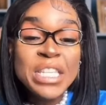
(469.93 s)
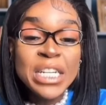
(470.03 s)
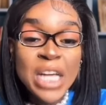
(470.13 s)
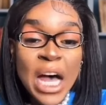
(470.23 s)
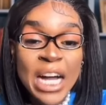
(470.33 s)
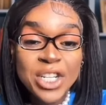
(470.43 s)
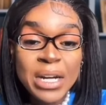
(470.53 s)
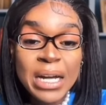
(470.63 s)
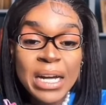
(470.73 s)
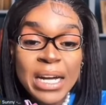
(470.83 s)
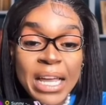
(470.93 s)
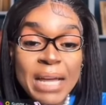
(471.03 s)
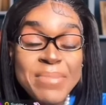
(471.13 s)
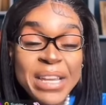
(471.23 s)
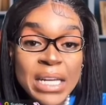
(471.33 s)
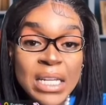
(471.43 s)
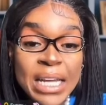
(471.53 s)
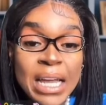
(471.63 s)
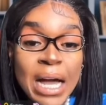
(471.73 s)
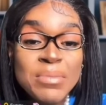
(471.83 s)
a doctor, uh, honey,
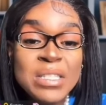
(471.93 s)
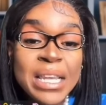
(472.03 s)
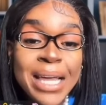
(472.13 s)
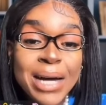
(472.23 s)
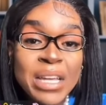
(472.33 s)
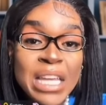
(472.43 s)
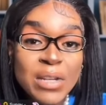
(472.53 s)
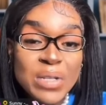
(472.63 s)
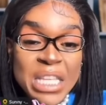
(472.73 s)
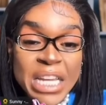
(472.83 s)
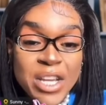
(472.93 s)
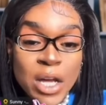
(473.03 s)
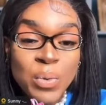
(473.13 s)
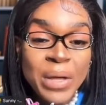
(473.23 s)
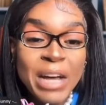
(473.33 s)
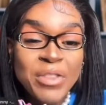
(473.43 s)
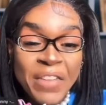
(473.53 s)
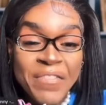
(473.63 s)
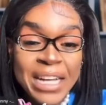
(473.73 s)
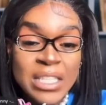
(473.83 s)
immediately. I'm sending out a yellow sticky note with the-
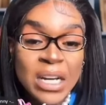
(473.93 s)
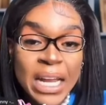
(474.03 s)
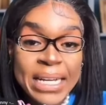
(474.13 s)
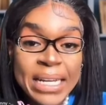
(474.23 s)
bite on it.